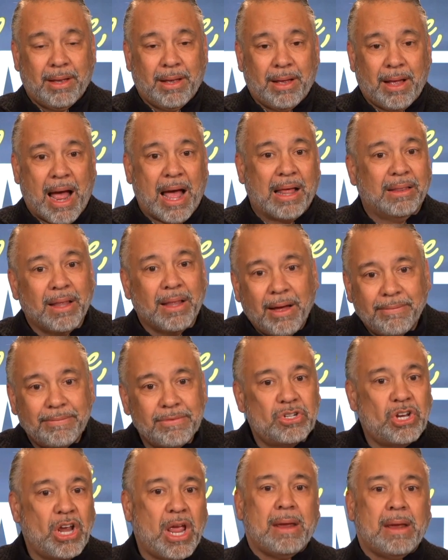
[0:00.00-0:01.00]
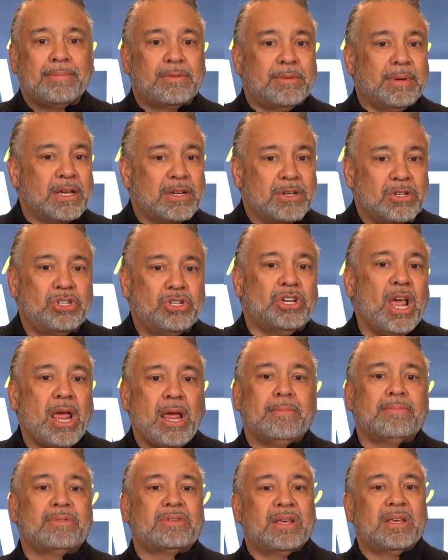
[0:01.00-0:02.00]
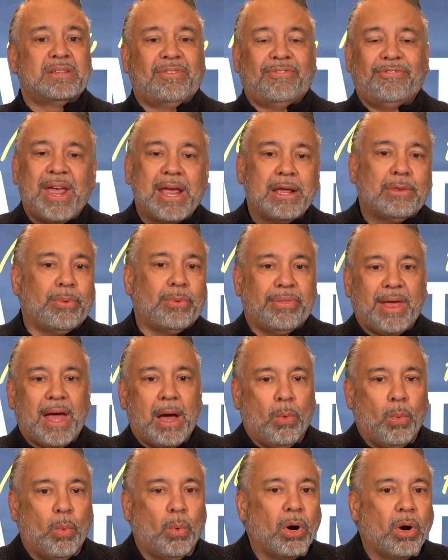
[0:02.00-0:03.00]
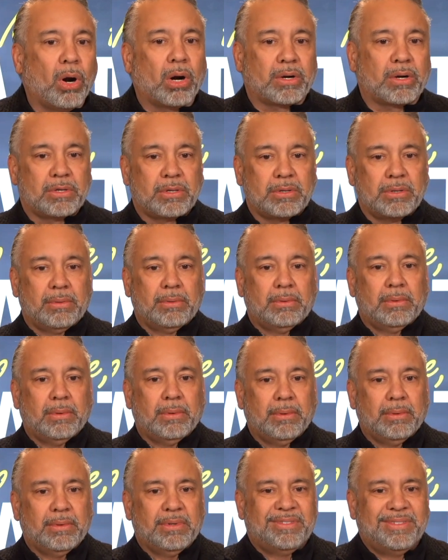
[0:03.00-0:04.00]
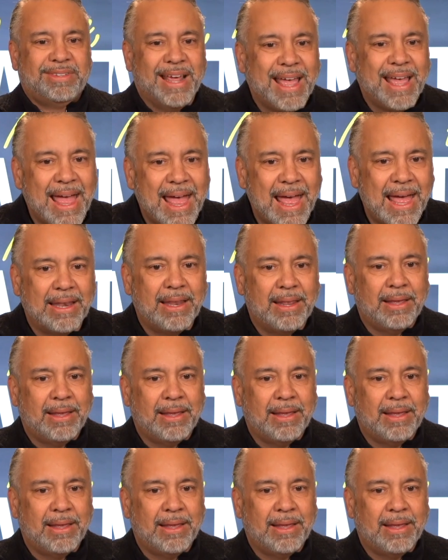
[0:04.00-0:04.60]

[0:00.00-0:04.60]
I love James because James says faith without works is dead.